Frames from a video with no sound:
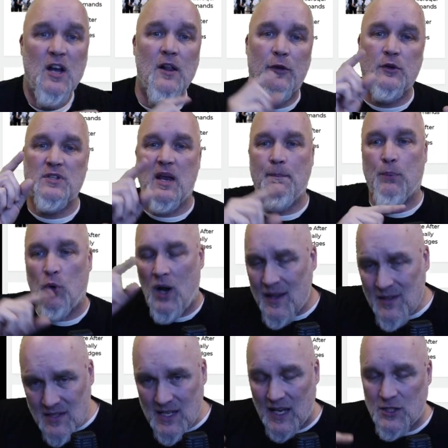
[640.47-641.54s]
there's a
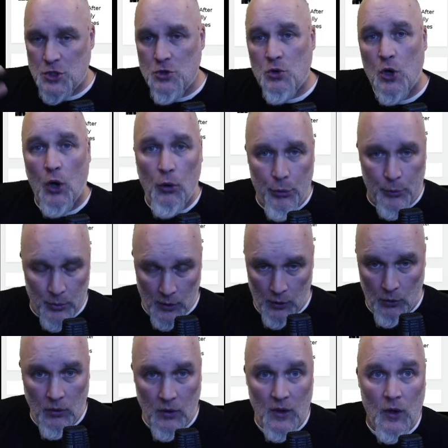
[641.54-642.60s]
process you go
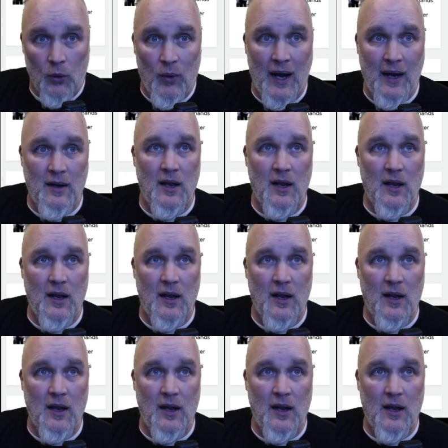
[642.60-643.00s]
through, right?